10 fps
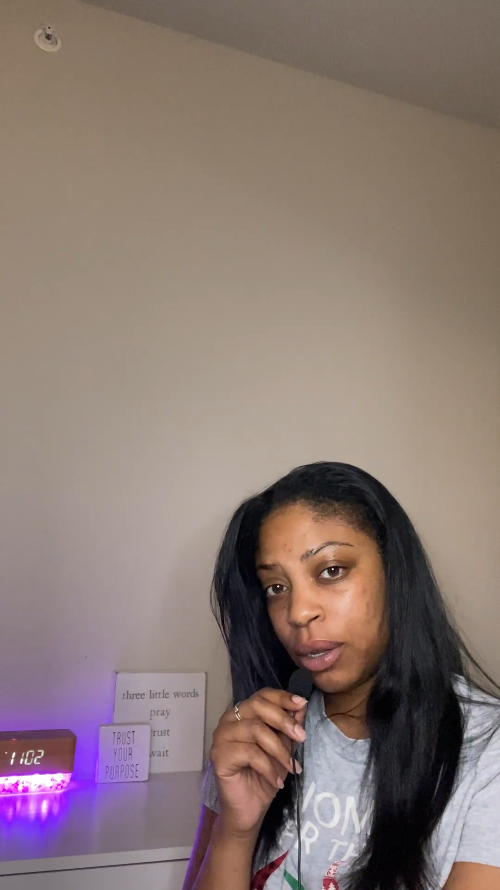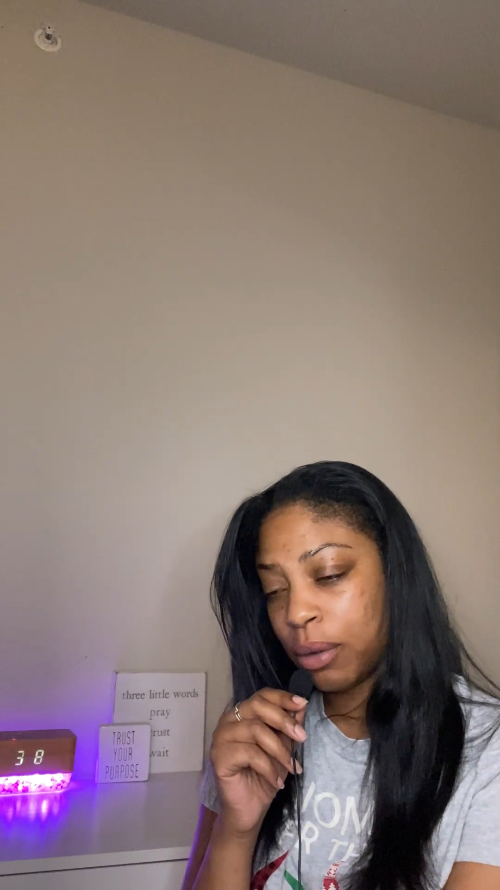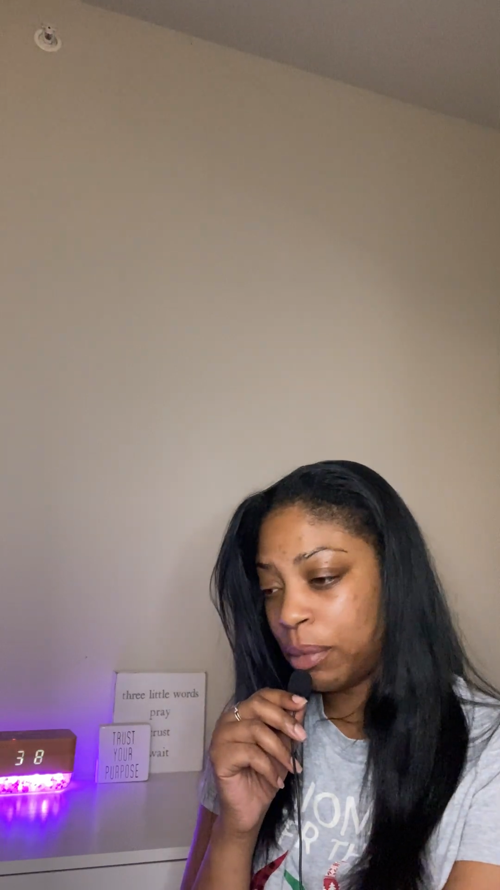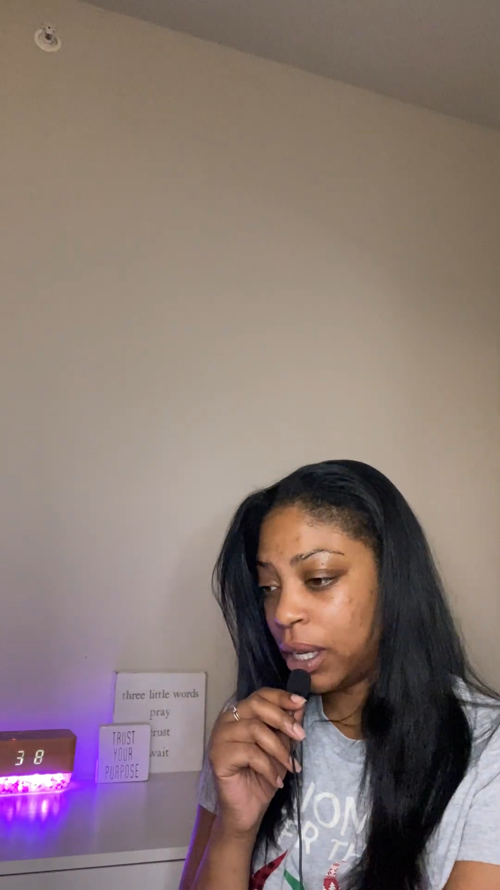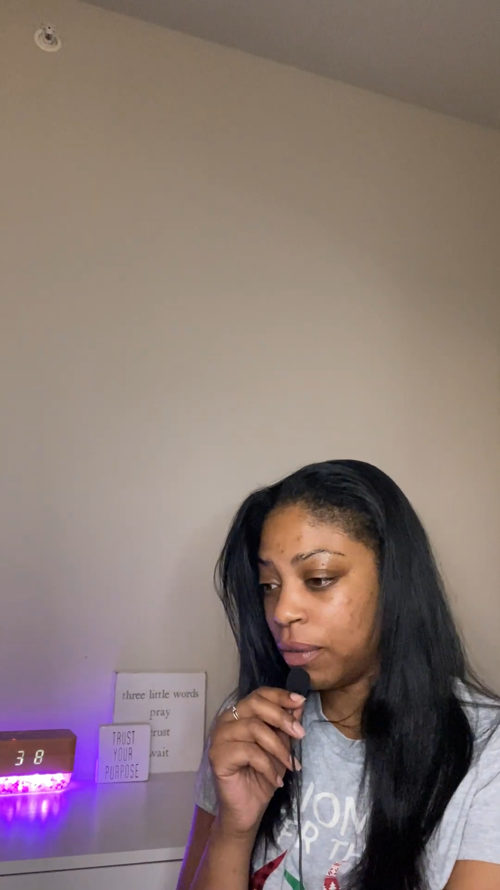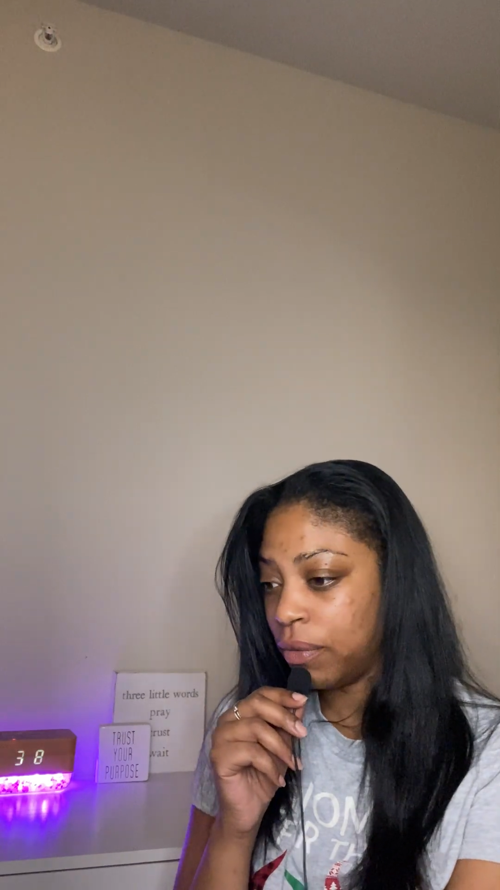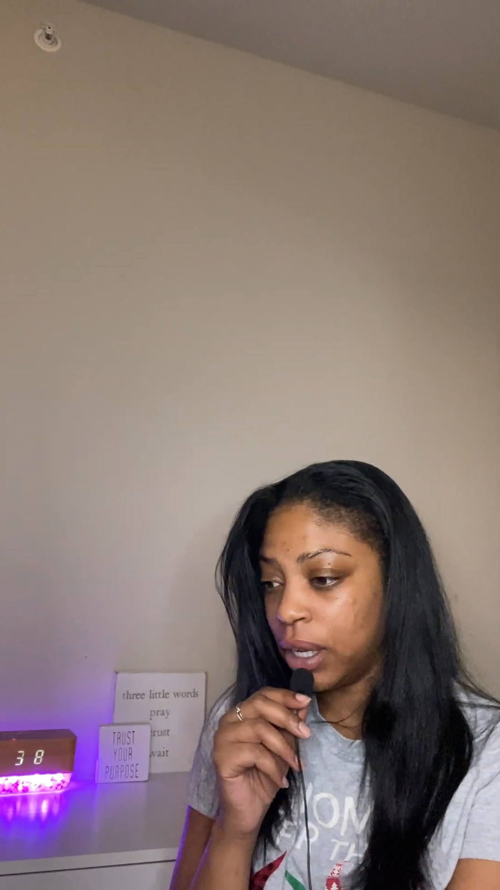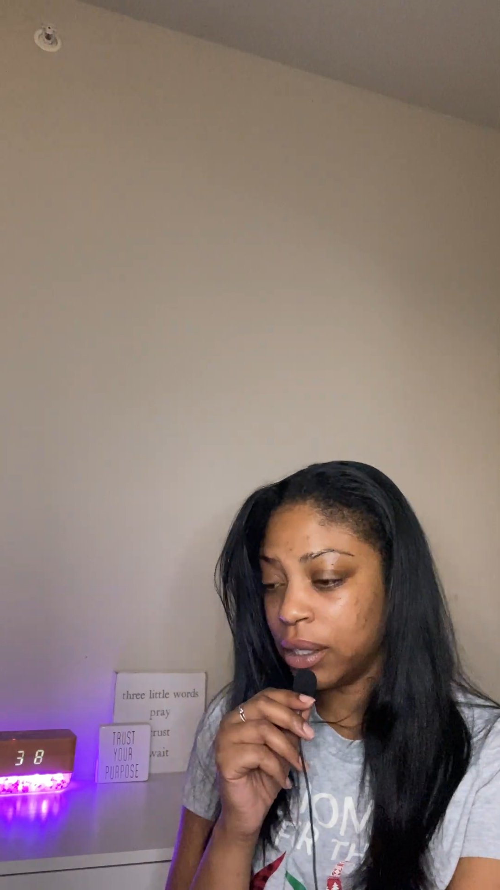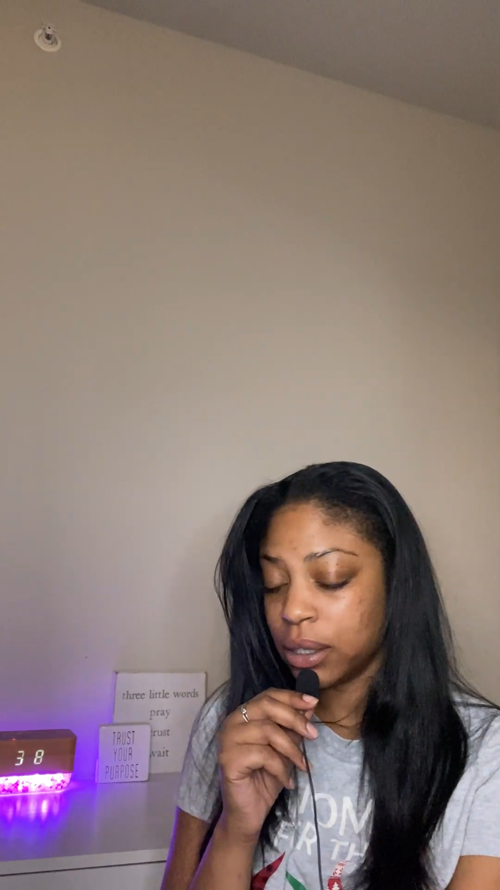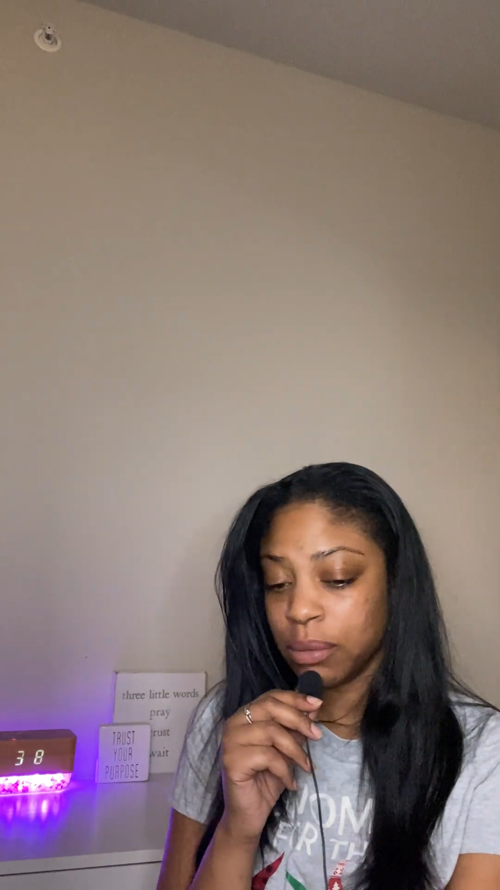or make a
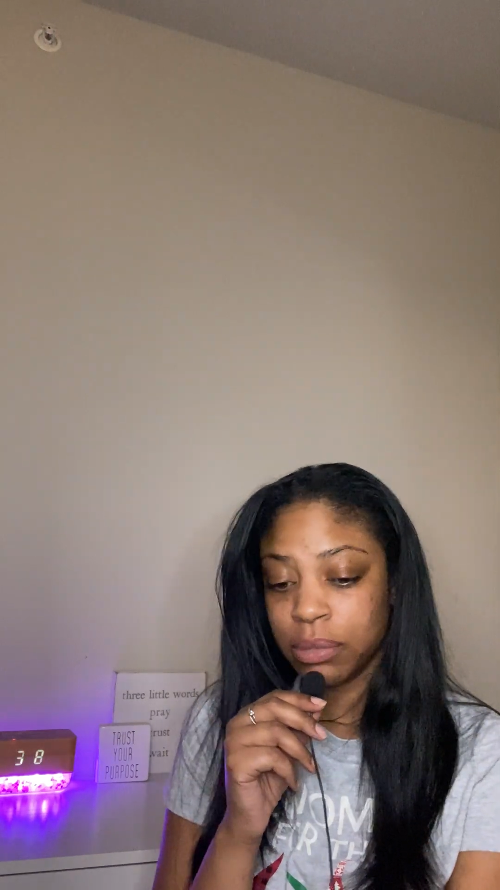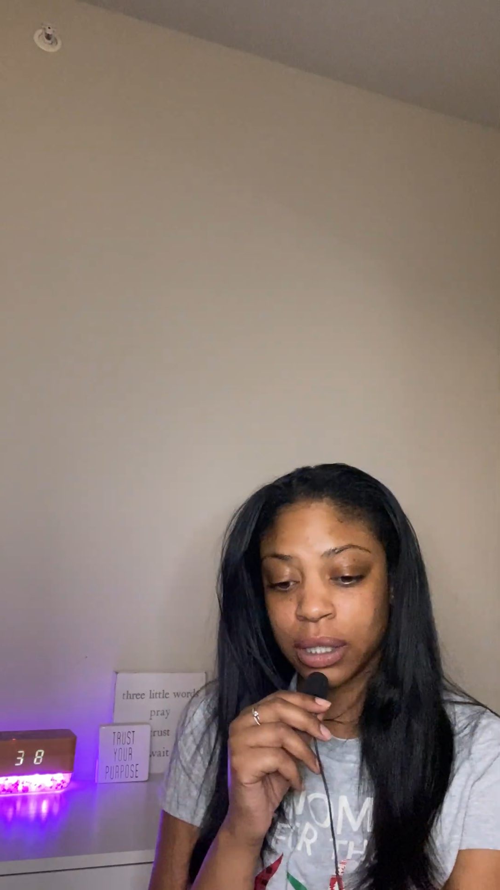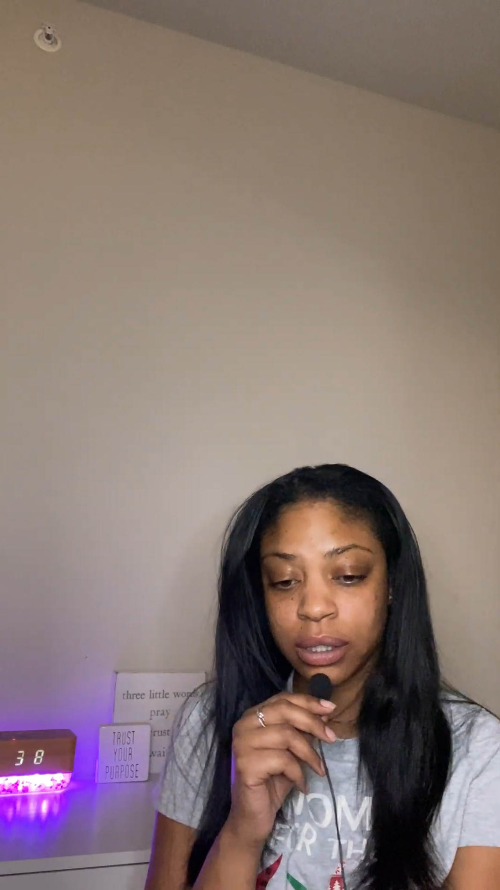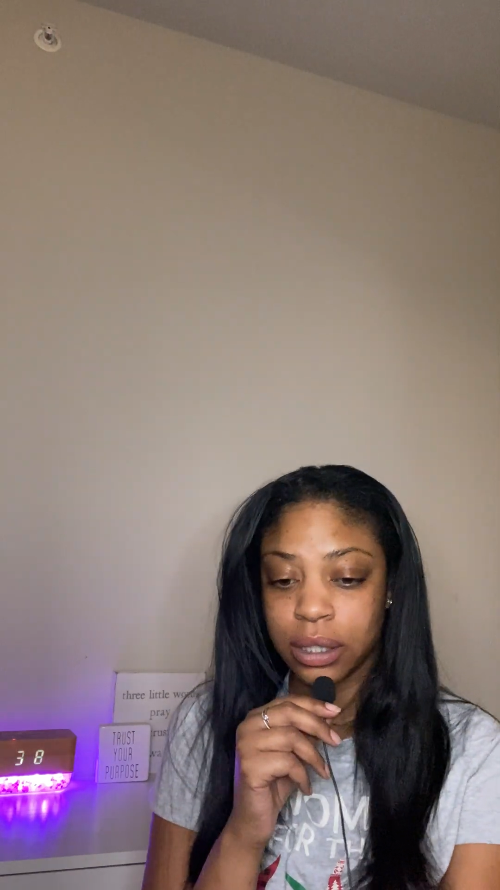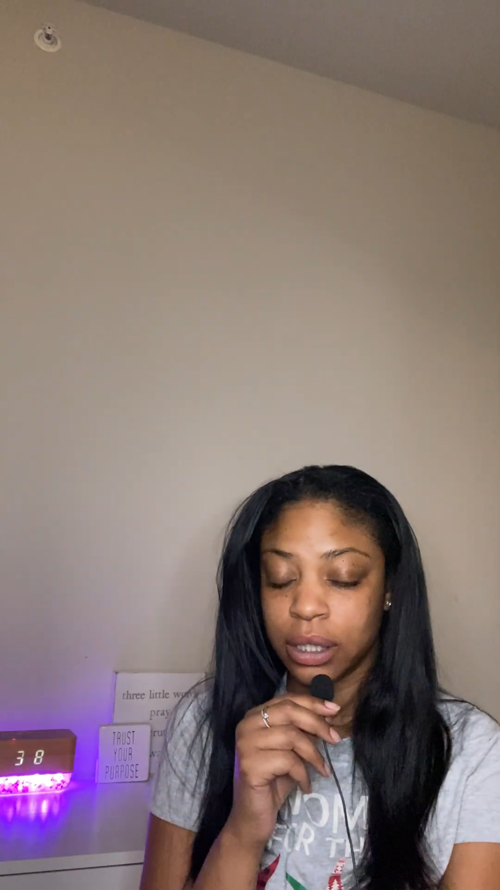fake something to